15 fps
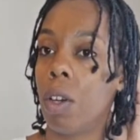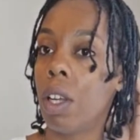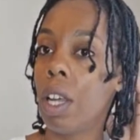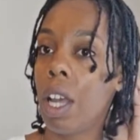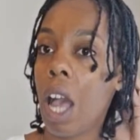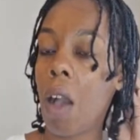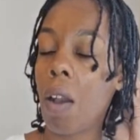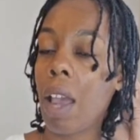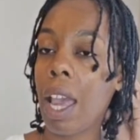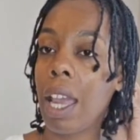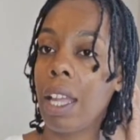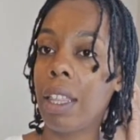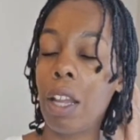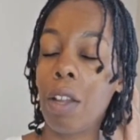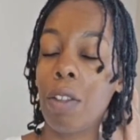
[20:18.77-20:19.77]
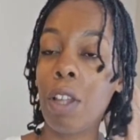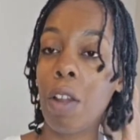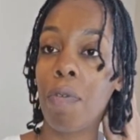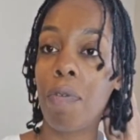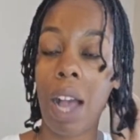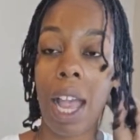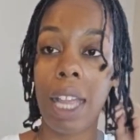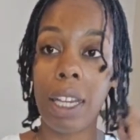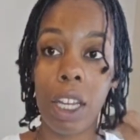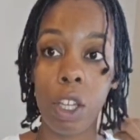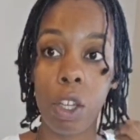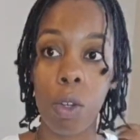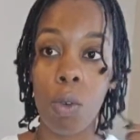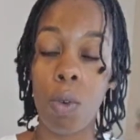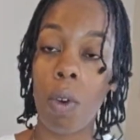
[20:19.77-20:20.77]
Okay, they're finding you
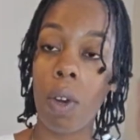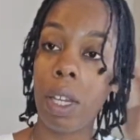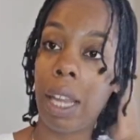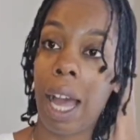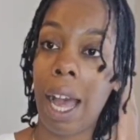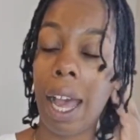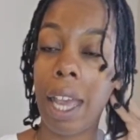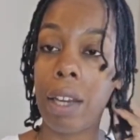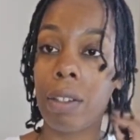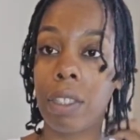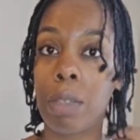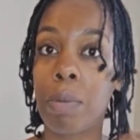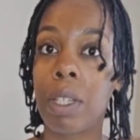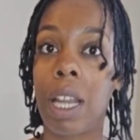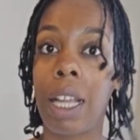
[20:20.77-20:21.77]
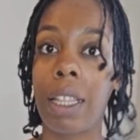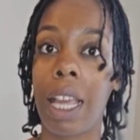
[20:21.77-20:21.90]
online or something like that.